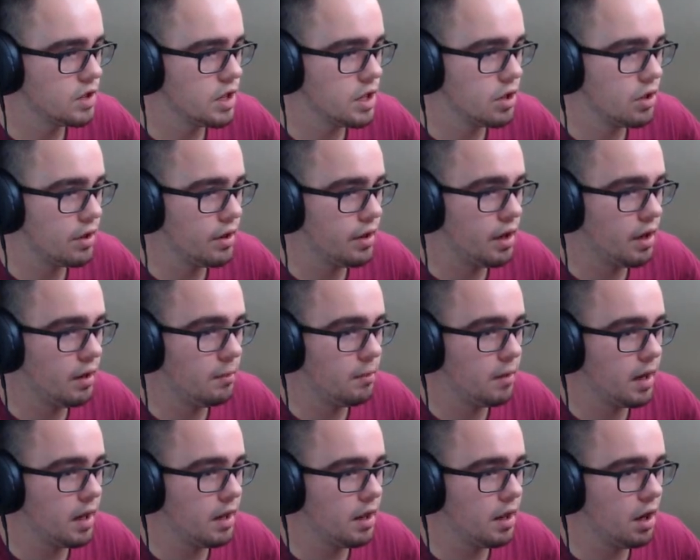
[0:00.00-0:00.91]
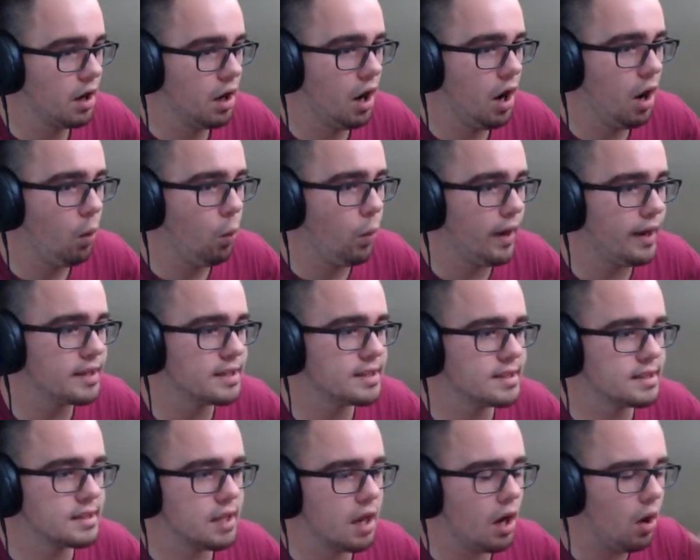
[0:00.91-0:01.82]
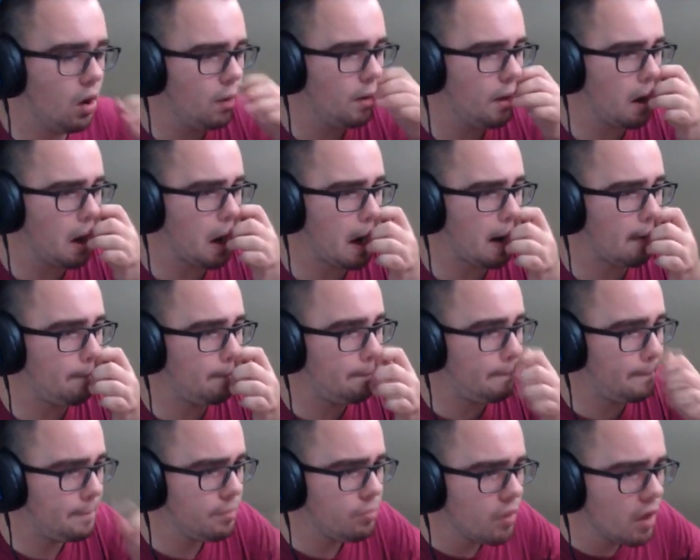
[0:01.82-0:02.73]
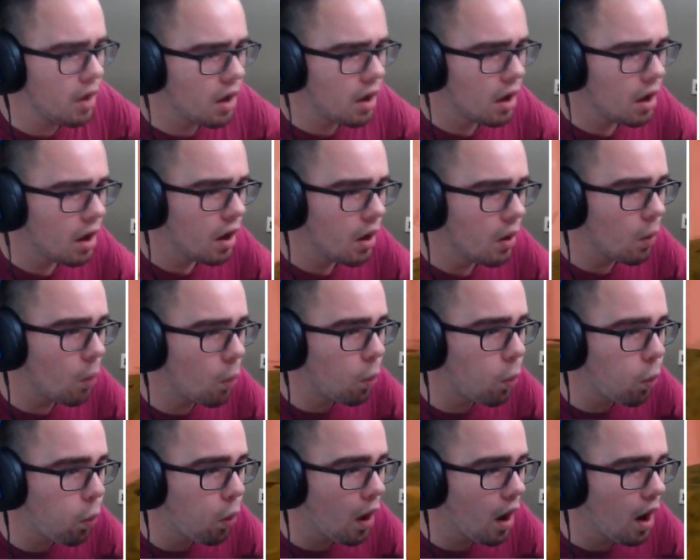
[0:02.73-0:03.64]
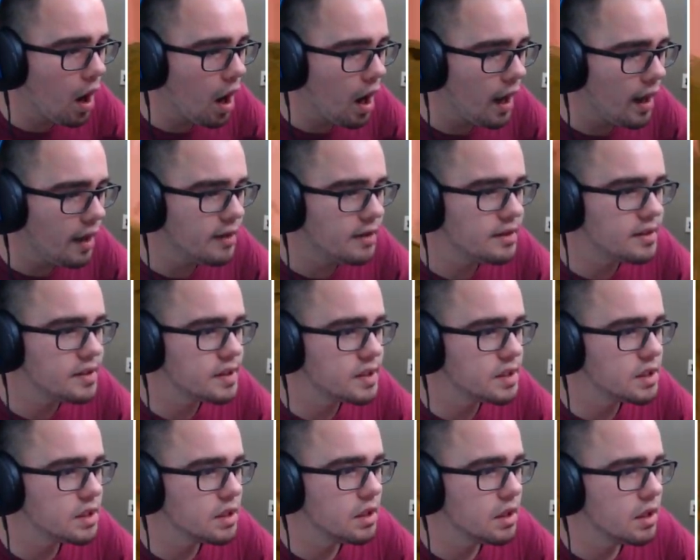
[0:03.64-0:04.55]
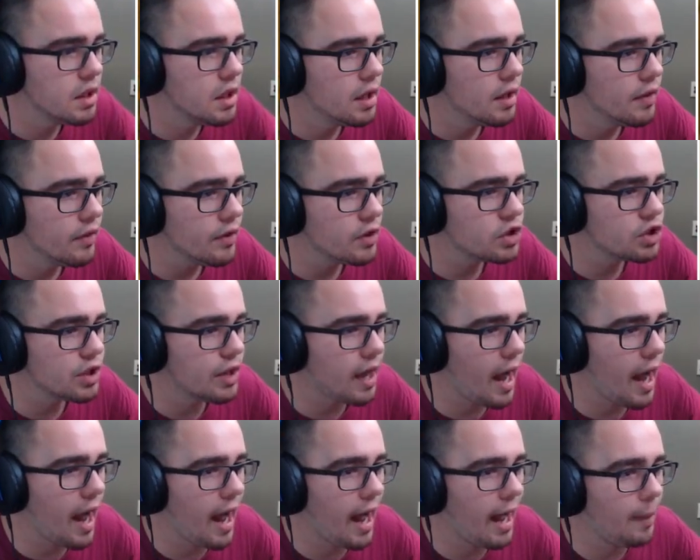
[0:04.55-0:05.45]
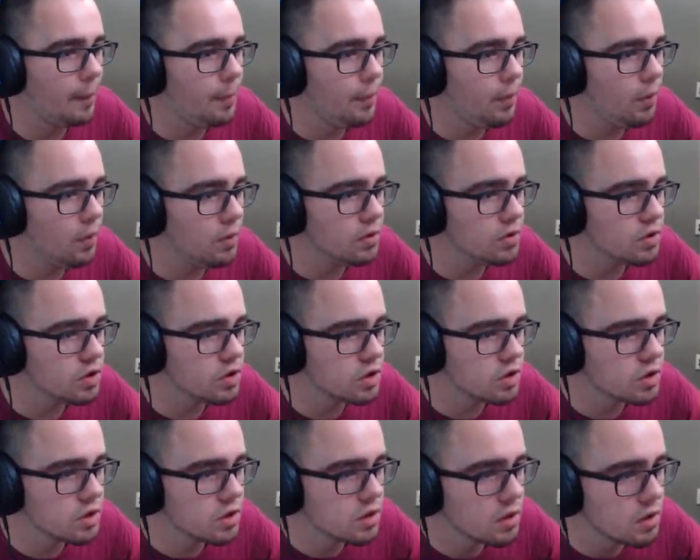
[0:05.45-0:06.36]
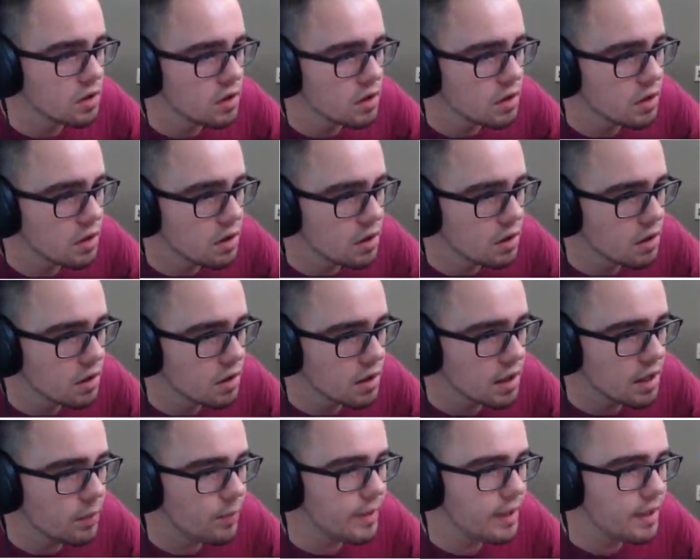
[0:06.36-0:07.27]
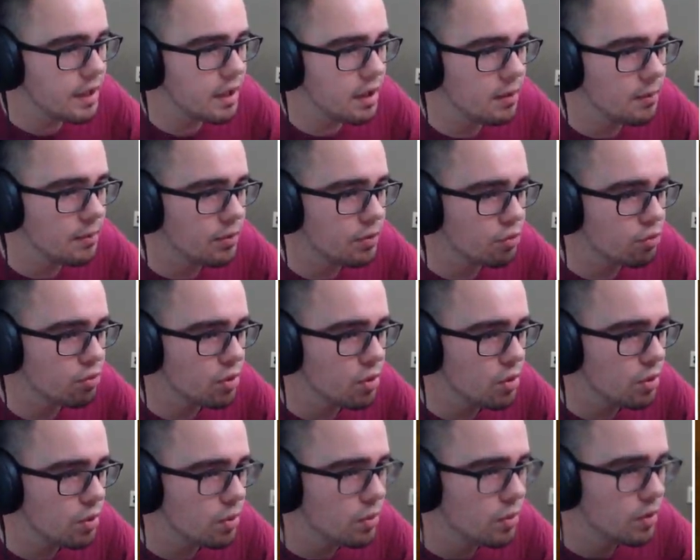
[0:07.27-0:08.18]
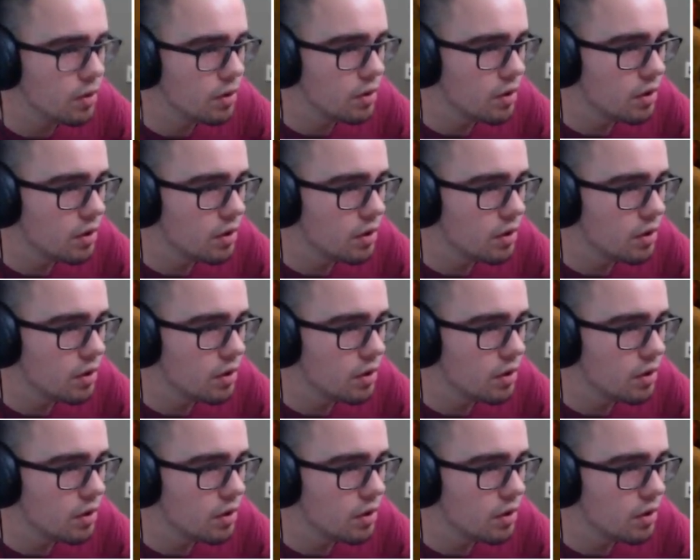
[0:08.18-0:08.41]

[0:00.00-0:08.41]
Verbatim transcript: Is there an umbrella? Oh, what is... Hold on. What? There's an apples? Can we come through?